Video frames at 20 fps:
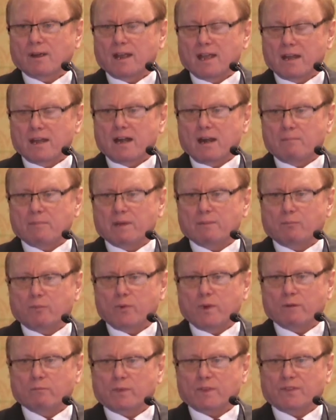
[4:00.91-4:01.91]
ended up in
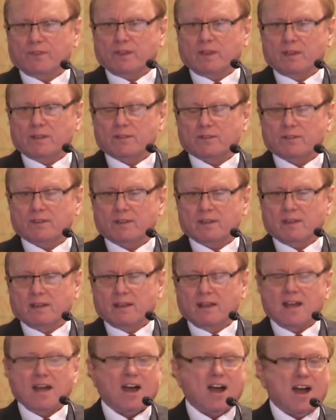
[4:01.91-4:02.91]
print with this,
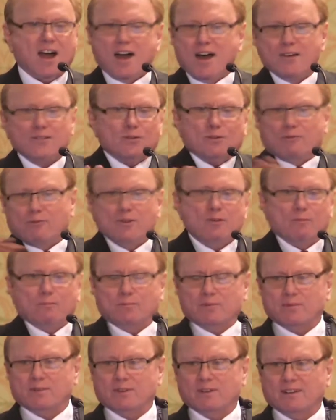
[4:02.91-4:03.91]
other
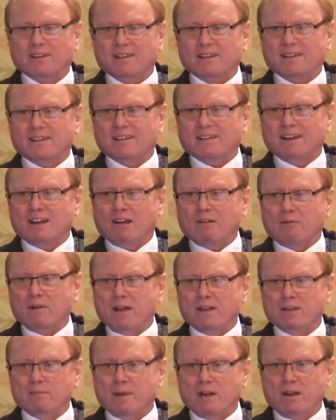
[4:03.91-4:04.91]
groups
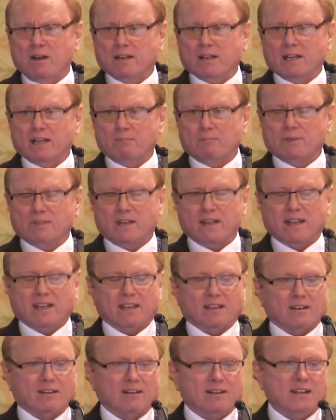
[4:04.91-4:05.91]
around America in
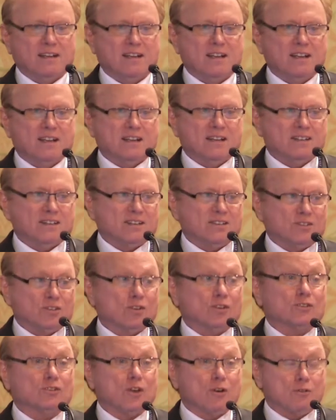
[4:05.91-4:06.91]
particular
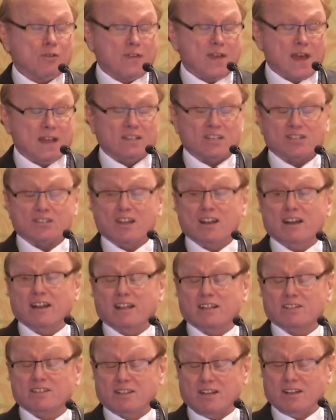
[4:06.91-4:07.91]
took note of that and
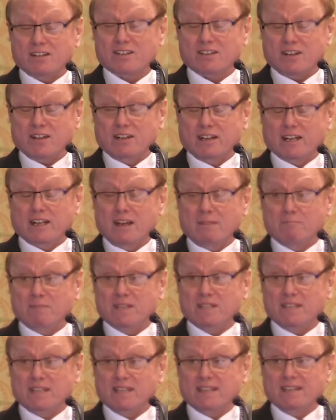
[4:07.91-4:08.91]
suddenly got
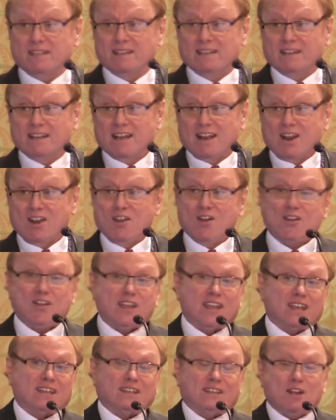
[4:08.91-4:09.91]
busy
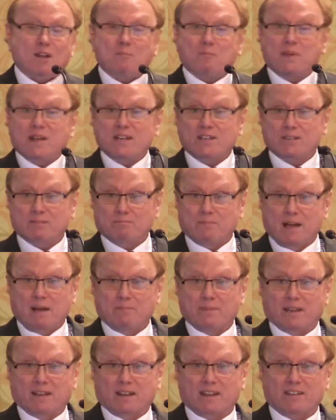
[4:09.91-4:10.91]
looking at their patient
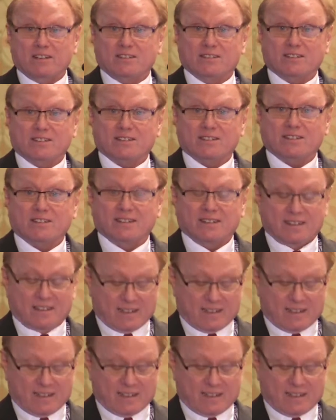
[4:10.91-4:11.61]
populations.